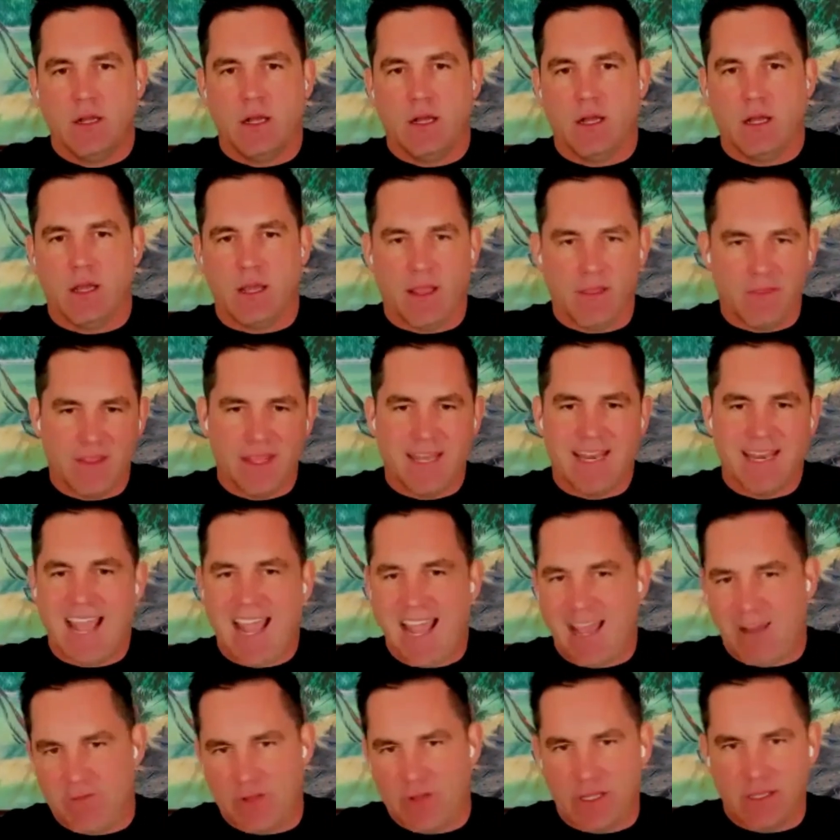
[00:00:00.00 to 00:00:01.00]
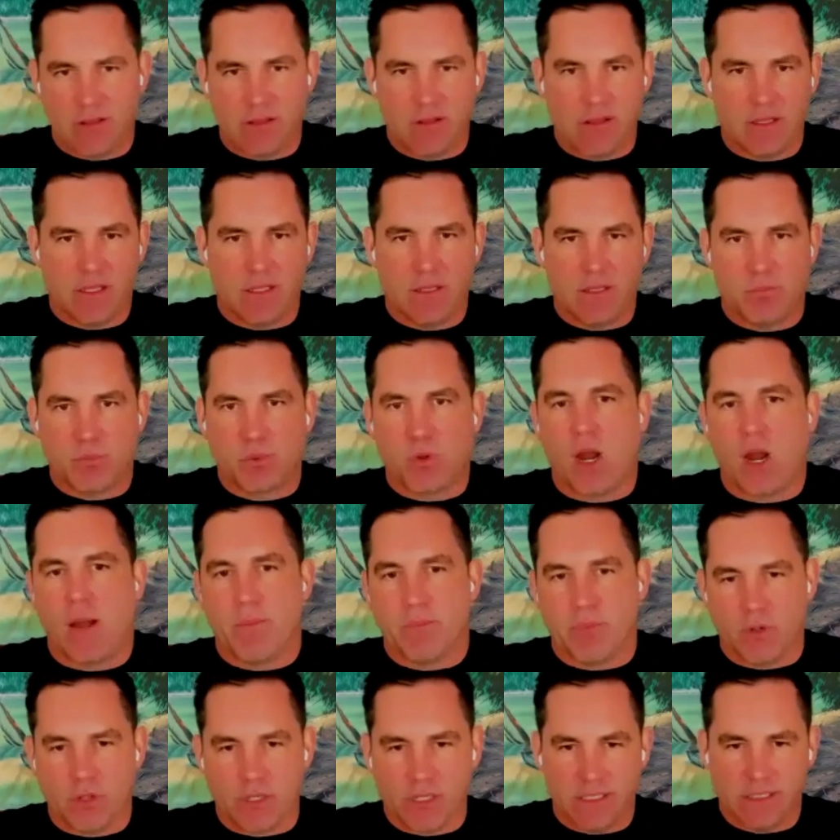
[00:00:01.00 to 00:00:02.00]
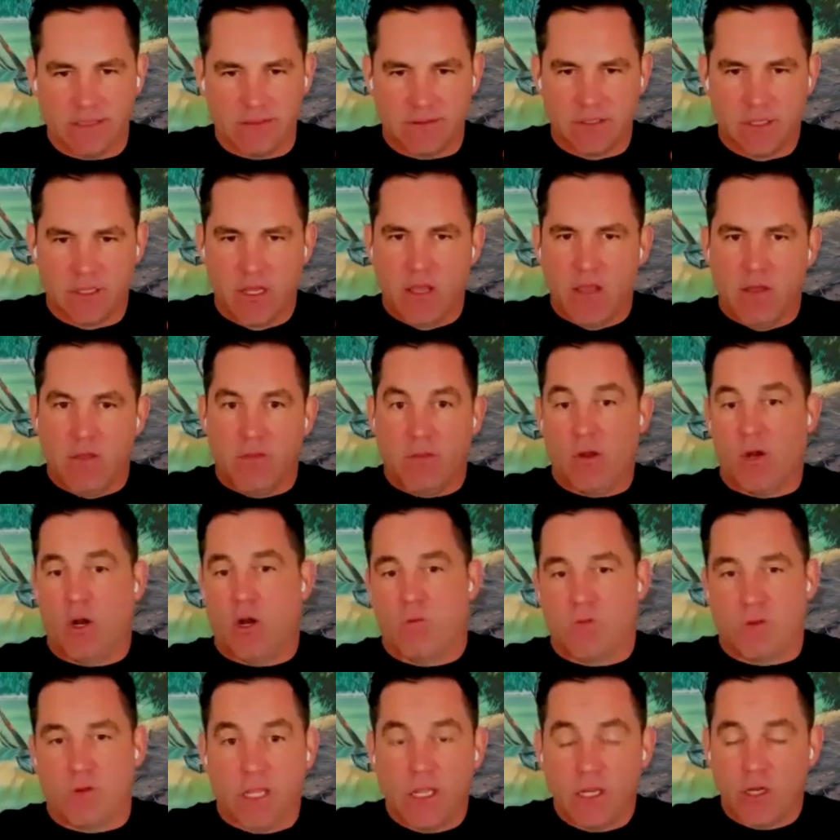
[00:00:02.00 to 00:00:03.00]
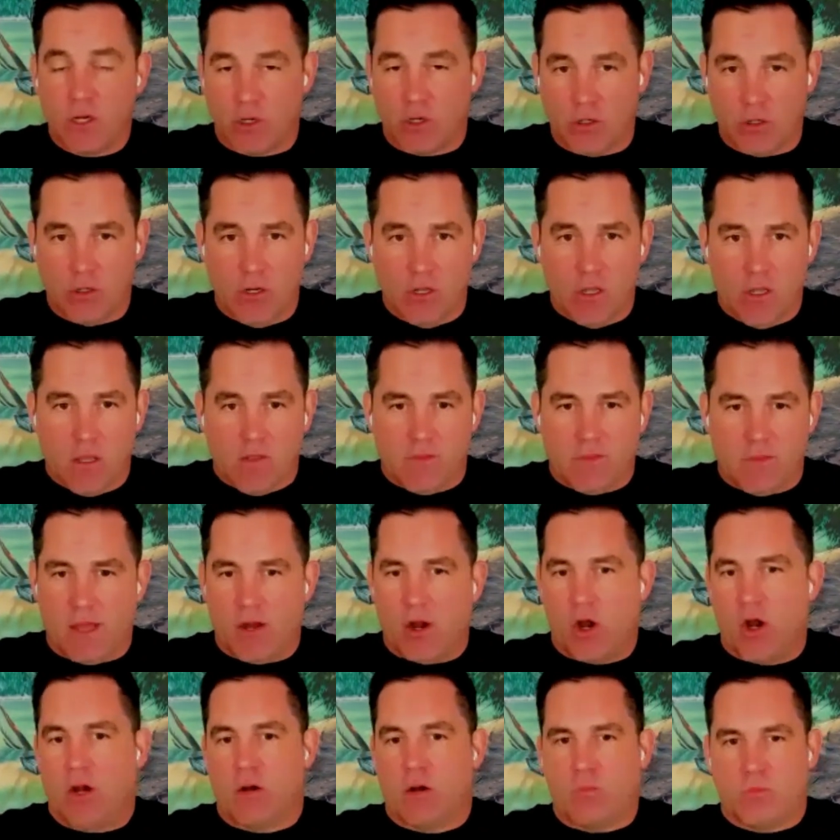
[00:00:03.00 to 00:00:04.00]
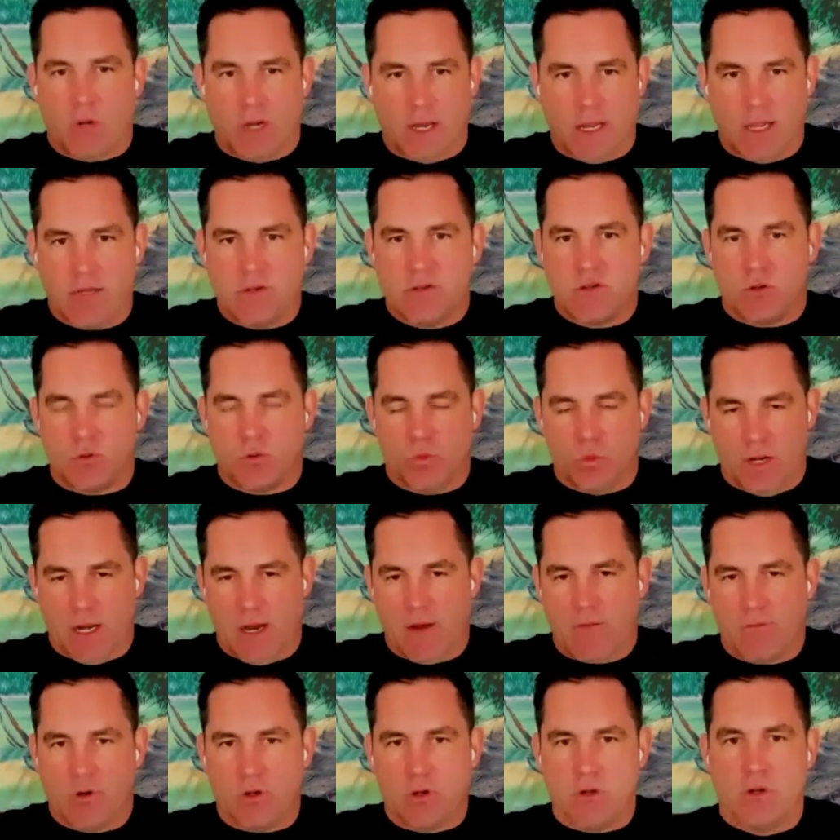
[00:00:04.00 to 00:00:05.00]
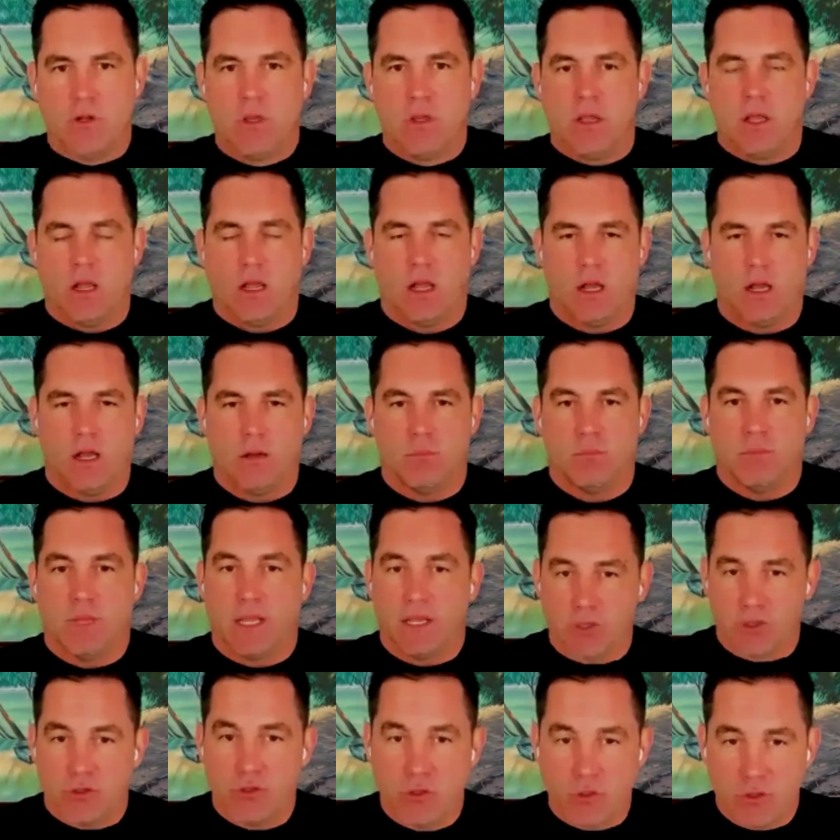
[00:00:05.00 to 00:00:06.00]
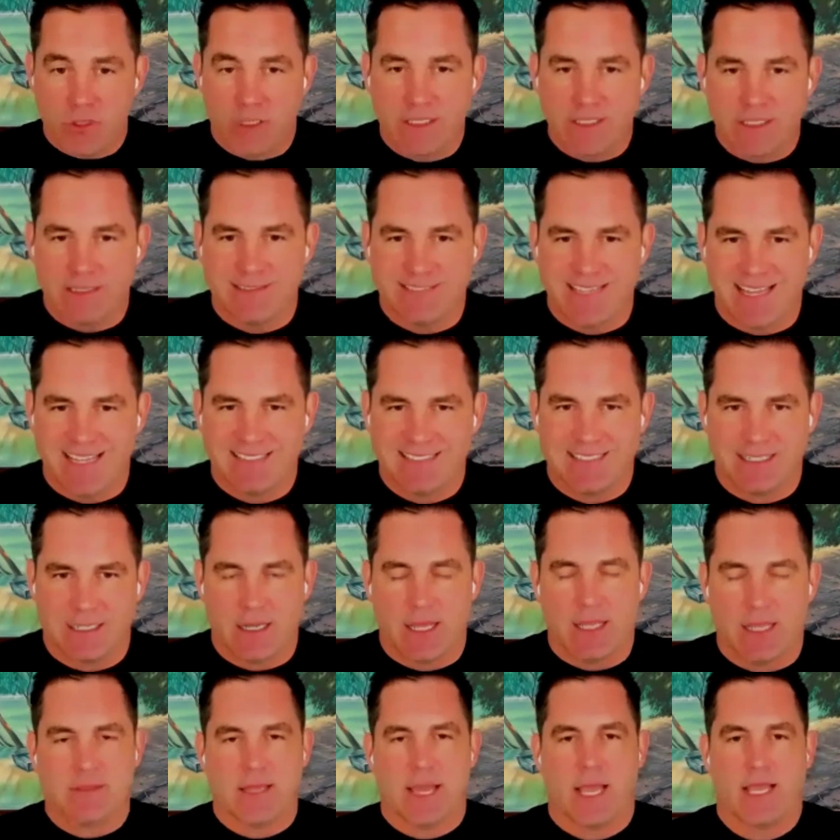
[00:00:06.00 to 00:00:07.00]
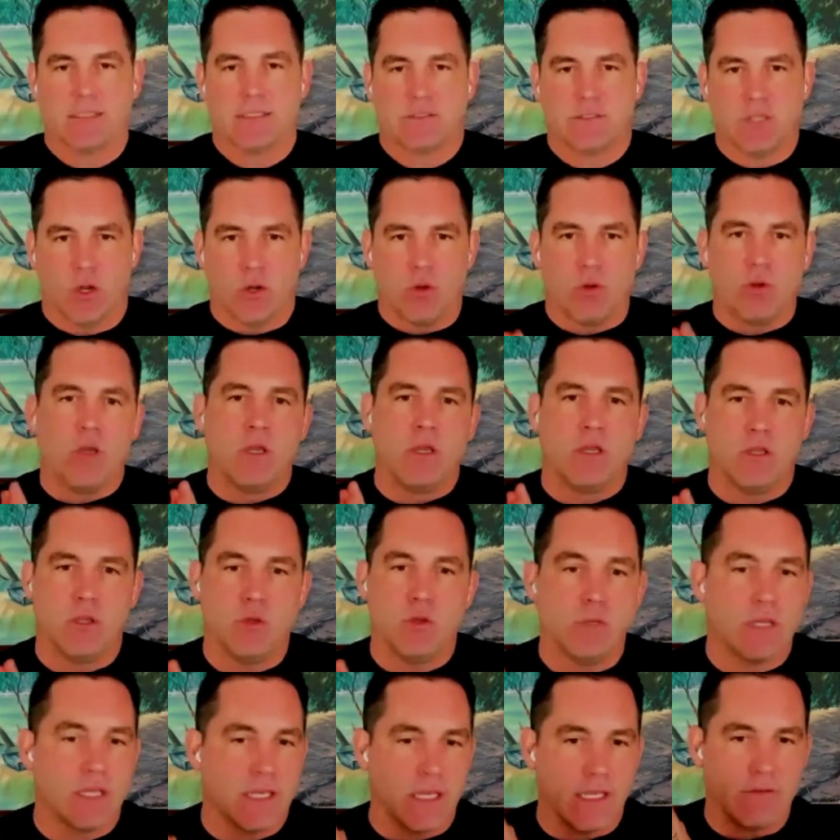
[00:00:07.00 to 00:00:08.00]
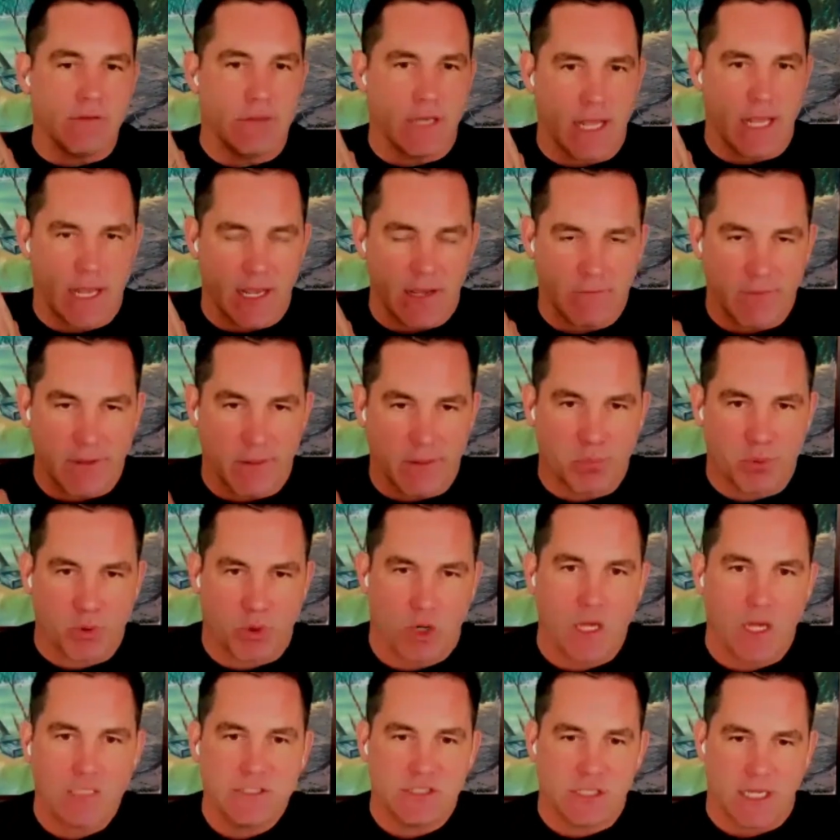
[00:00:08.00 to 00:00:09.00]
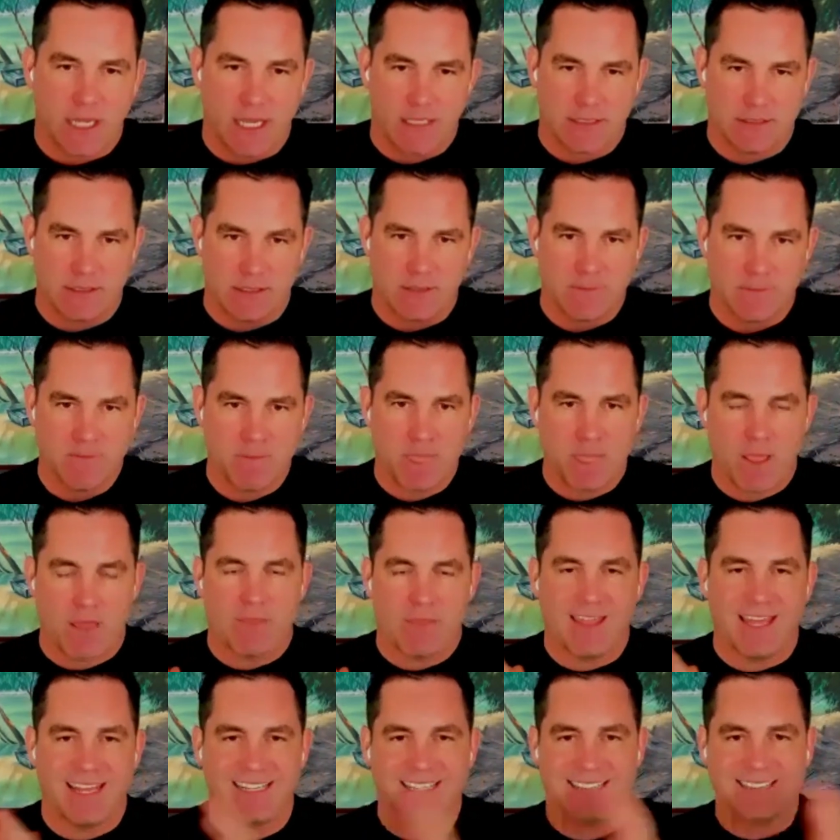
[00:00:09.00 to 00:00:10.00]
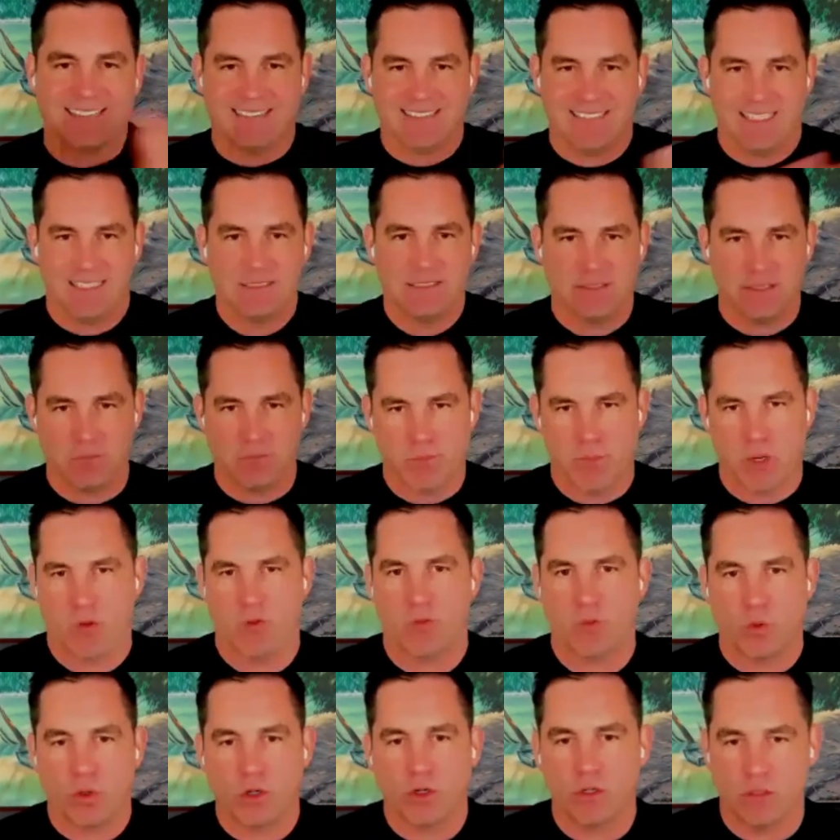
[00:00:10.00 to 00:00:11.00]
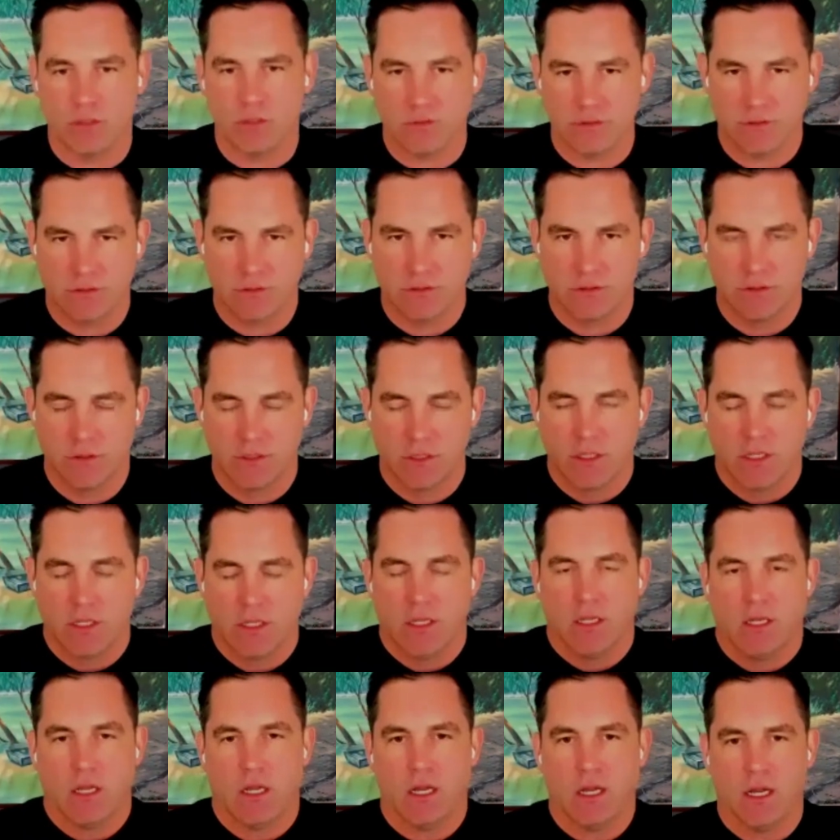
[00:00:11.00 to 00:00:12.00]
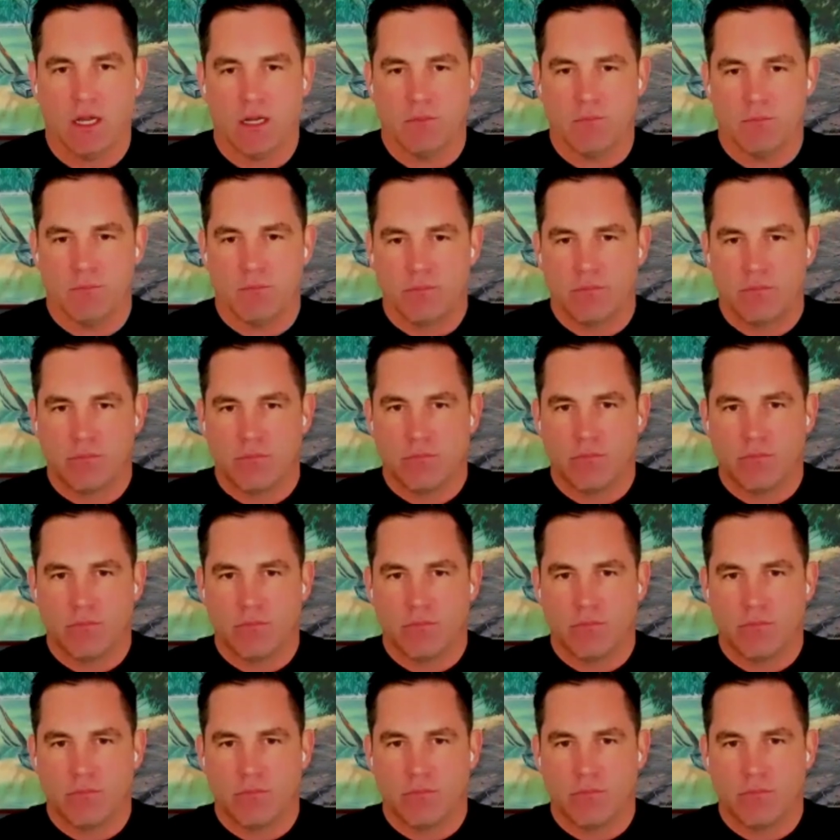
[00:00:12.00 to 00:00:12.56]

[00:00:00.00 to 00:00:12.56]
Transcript: Uh, and then having the properties that are over here that are rent or whatever. Uh, and you do need to designate that. So you can even have a project that exists in both worlds. Um,